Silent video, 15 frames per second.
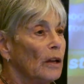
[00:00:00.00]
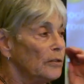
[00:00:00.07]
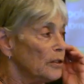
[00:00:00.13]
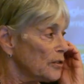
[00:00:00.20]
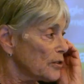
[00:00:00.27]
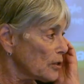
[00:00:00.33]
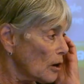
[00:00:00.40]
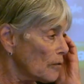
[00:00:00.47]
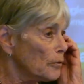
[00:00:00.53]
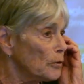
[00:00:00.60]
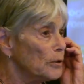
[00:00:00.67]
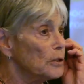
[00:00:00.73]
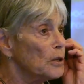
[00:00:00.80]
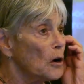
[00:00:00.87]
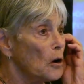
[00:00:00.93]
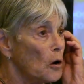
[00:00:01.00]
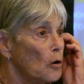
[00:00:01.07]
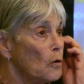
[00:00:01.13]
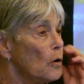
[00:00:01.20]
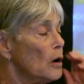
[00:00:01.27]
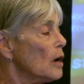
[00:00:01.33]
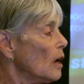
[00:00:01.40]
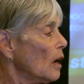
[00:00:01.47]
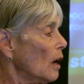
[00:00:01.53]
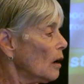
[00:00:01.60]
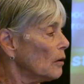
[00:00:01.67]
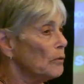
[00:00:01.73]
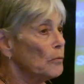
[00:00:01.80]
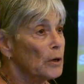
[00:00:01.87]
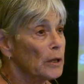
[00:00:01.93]
Discover and Go,
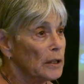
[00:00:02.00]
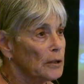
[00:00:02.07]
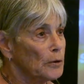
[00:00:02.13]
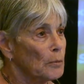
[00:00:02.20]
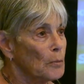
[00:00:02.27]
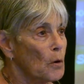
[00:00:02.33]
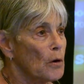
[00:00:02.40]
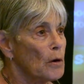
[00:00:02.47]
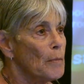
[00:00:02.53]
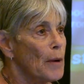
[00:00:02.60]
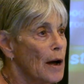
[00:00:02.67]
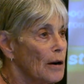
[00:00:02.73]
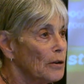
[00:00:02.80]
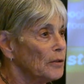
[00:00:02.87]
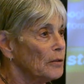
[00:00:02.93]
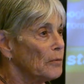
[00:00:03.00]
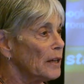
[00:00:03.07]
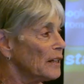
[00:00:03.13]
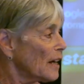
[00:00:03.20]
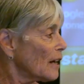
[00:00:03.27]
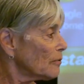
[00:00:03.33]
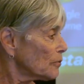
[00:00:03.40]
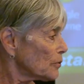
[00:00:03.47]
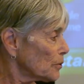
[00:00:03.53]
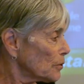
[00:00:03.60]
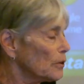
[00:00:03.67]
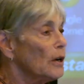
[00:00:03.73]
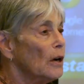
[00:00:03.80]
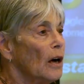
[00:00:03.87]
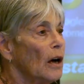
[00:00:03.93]
we're going to hear more about right
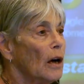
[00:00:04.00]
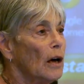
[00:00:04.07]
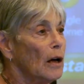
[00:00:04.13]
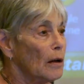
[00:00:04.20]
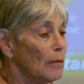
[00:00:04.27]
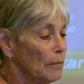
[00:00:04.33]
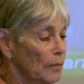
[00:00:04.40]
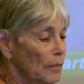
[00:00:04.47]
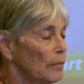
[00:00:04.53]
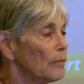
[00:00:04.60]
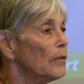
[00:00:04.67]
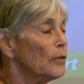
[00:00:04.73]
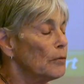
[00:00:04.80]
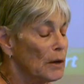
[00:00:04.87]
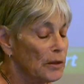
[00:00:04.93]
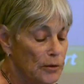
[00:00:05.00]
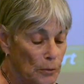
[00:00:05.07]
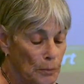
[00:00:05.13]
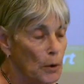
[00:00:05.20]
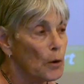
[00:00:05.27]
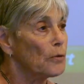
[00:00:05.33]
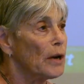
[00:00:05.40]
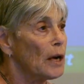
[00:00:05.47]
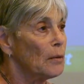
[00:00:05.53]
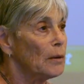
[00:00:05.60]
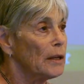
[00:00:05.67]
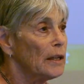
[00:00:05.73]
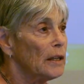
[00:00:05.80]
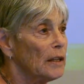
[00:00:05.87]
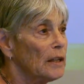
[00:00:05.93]
after in the rest of the program.
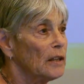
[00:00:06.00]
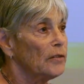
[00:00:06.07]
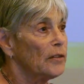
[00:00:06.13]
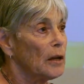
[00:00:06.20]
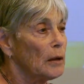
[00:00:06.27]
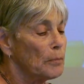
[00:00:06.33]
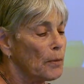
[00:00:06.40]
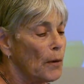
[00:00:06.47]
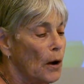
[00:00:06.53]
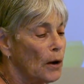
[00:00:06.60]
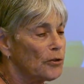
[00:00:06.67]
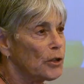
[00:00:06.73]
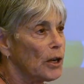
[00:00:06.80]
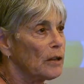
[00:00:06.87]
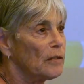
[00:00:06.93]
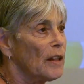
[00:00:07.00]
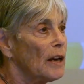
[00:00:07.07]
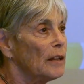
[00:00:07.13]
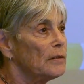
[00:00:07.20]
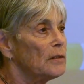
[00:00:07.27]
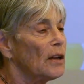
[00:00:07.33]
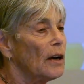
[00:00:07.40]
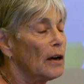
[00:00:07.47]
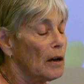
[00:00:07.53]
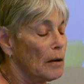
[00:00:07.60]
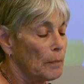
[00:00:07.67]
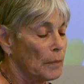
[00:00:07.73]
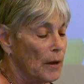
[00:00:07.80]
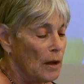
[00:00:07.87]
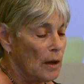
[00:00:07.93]
It is a project that
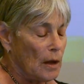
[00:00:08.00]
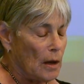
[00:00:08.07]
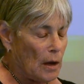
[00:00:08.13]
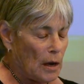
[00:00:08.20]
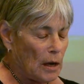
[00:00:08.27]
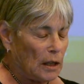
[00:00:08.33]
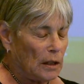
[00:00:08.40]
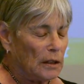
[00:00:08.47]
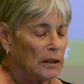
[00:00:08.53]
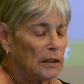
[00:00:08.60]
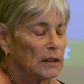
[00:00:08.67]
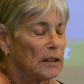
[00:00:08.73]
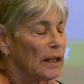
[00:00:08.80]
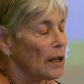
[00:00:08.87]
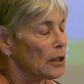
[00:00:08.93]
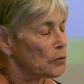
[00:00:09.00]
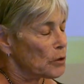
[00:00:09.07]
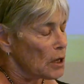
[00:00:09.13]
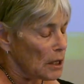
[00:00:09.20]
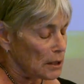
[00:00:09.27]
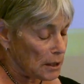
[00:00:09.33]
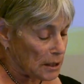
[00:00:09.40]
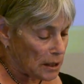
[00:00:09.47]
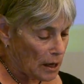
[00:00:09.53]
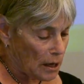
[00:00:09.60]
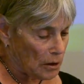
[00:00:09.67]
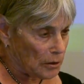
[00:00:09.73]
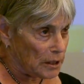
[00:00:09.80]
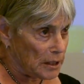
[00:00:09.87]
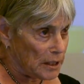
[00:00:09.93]
Contra Costa
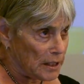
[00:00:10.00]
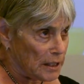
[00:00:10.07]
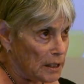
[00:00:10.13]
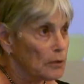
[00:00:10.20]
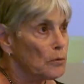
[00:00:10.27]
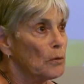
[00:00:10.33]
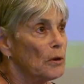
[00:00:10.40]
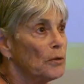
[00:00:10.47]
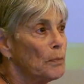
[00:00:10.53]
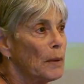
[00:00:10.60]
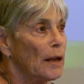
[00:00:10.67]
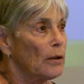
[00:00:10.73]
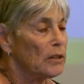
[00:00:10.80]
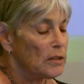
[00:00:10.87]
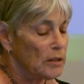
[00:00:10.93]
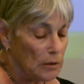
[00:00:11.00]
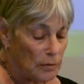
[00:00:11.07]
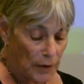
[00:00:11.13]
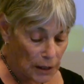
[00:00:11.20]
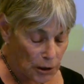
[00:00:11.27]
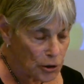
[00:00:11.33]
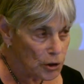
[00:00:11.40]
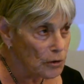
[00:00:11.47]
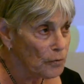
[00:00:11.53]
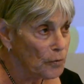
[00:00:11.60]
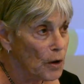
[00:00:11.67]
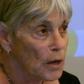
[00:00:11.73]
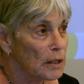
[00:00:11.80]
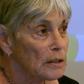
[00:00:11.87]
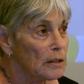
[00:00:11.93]
County did with Bayless Innovation
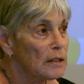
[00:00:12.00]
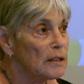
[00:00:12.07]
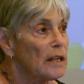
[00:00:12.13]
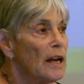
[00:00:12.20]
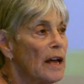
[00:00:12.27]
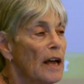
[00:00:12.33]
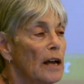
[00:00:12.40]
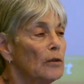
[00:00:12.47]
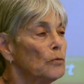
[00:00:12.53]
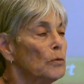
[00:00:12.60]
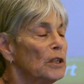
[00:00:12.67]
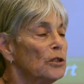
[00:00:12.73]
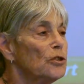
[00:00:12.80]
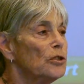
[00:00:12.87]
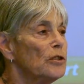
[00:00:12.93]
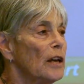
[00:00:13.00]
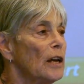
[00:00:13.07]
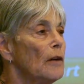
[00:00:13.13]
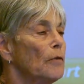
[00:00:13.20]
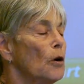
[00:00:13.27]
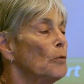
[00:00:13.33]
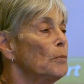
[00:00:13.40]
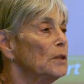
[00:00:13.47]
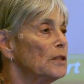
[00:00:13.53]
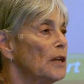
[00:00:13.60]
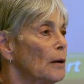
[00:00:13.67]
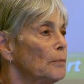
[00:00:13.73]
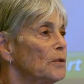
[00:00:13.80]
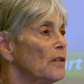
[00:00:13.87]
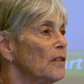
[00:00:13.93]
Funds, and which they have opened
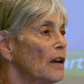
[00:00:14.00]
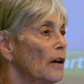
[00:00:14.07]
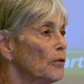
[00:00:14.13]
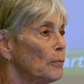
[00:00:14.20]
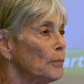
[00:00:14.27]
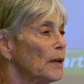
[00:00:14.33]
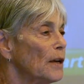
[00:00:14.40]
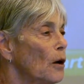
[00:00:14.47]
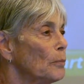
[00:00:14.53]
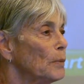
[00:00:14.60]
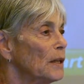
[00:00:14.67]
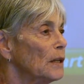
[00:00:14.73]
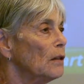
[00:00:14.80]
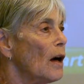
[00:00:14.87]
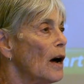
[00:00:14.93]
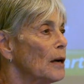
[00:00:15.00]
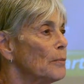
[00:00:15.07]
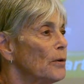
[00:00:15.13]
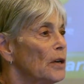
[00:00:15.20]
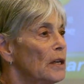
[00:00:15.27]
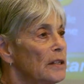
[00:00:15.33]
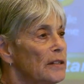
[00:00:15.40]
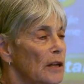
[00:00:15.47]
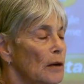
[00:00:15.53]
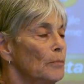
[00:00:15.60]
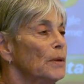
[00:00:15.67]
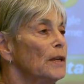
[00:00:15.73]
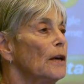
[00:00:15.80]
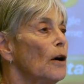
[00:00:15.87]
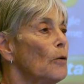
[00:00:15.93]
up to the other PLP libraries.
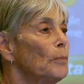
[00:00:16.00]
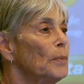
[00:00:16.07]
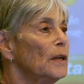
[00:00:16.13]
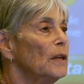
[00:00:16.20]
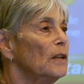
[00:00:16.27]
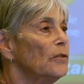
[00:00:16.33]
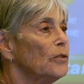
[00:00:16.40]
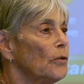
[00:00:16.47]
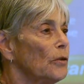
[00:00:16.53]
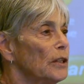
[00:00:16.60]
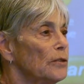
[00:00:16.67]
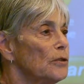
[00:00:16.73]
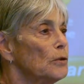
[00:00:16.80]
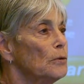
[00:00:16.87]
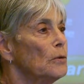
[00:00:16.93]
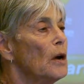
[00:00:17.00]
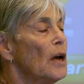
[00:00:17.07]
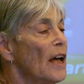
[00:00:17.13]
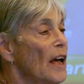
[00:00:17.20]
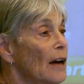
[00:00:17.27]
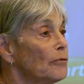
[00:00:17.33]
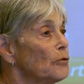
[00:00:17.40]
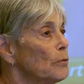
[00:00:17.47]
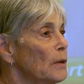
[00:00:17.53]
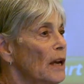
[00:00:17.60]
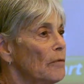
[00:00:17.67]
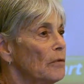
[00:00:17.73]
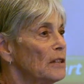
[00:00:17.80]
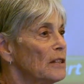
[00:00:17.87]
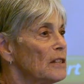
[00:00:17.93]
And PLP is going to, after we
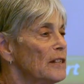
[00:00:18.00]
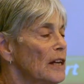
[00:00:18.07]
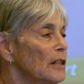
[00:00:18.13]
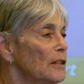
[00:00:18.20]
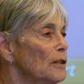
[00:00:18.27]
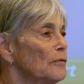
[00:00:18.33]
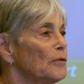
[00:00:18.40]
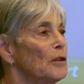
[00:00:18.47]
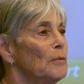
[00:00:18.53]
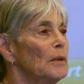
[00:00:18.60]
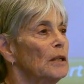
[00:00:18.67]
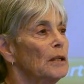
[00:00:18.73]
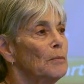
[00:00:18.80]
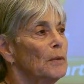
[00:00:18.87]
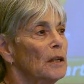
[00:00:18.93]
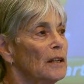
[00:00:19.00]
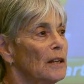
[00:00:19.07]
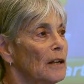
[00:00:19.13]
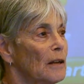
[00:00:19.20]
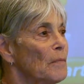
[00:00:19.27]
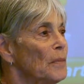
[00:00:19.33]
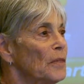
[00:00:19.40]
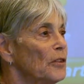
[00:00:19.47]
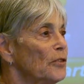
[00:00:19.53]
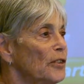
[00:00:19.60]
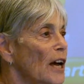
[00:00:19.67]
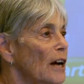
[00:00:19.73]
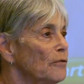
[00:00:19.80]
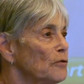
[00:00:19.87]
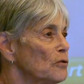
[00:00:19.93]
have an executive committee meeting
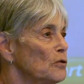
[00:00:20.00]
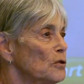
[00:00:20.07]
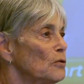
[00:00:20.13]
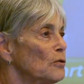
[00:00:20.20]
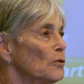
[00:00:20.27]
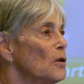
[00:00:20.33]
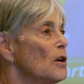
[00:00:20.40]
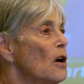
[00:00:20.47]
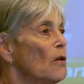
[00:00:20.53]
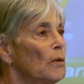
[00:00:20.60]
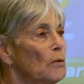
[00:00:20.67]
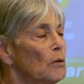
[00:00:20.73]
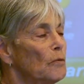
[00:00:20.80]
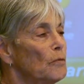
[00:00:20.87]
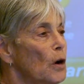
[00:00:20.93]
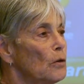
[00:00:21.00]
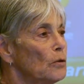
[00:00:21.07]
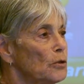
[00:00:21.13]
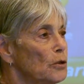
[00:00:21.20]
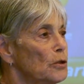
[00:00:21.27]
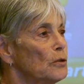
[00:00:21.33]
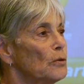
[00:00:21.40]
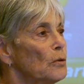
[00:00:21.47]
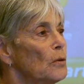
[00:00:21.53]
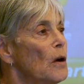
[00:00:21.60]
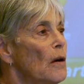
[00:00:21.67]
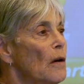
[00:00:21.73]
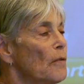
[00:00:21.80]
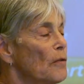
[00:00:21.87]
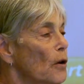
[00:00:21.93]
this afternoon, we will vote to
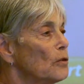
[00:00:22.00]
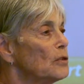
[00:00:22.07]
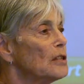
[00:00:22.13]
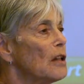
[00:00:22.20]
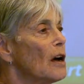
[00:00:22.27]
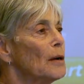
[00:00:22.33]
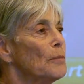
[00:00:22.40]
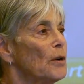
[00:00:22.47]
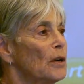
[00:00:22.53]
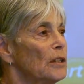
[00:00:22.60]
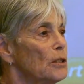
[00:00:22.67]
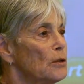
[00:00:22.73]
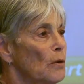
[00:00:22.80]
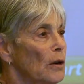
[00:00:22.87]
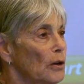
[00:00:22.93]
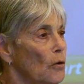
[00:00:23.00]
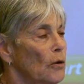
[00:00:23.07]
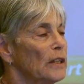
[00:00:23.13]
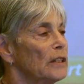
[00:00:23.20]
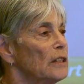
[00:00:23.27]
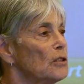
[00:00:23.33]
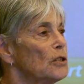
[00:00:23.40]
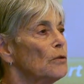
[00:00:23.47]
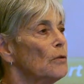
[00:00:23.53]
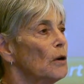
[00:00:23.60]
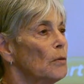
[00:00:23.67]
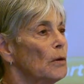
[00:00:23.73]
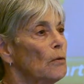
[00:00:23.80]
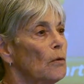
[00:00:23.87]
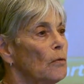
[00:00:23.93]
those libraries who are going into
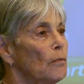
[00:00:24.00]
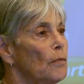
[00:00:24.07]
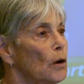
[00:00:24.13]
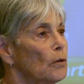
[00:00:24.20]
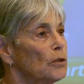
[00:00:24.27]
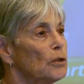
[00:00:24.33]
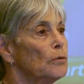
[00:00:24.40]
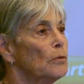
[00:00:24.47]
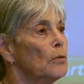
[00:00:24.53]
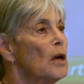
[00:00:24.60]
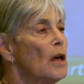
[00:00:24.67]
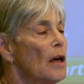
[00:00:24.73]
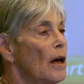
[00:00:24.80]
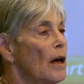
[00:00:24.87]
it, we will vote to